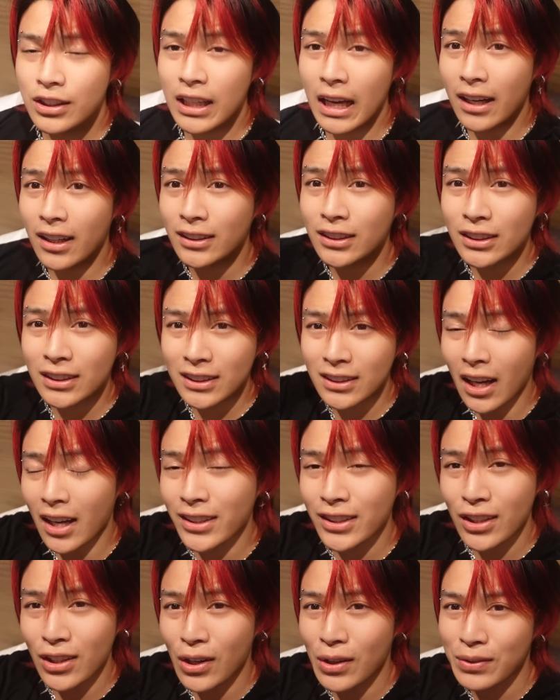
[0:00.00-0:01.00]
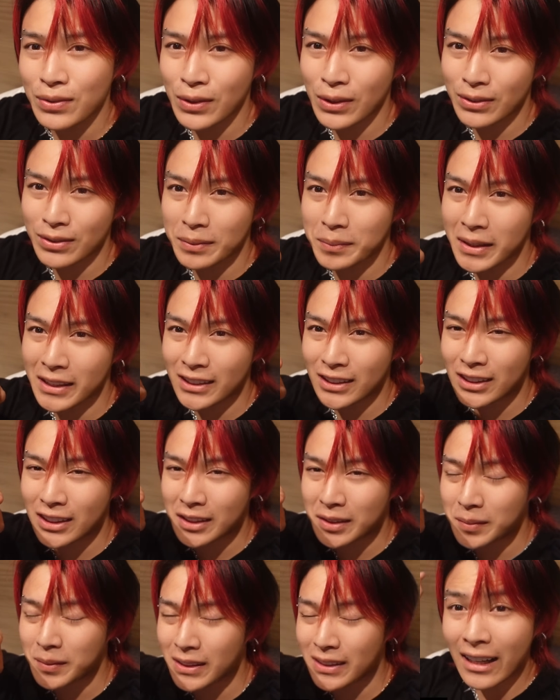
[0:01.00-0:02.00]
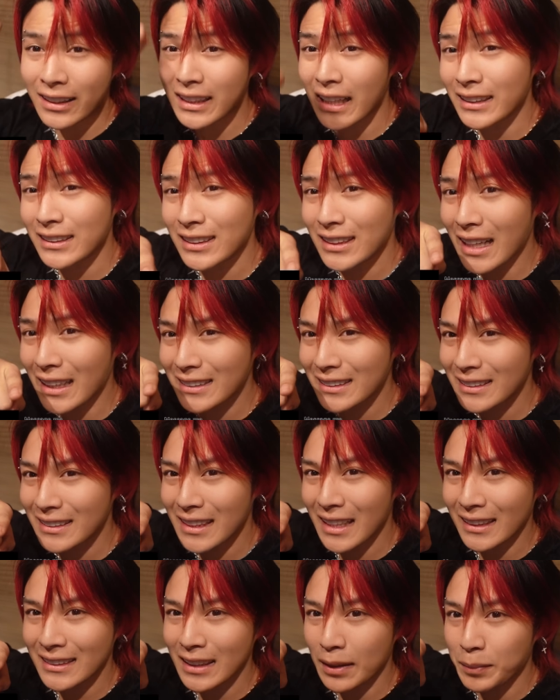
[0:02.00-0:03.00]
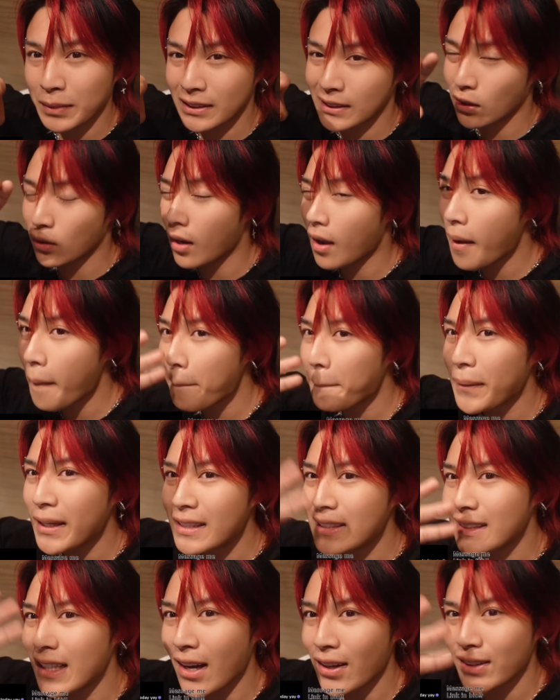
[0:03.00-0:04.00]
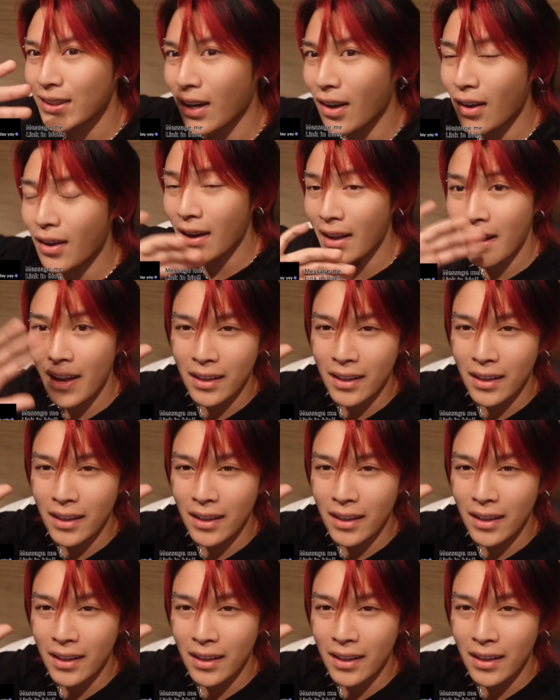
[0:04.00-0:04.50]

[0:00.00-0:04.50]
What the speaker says: Shout out to Sanya04 for messaging me. I'll catch you guys in the next episode. Peace out, y'all.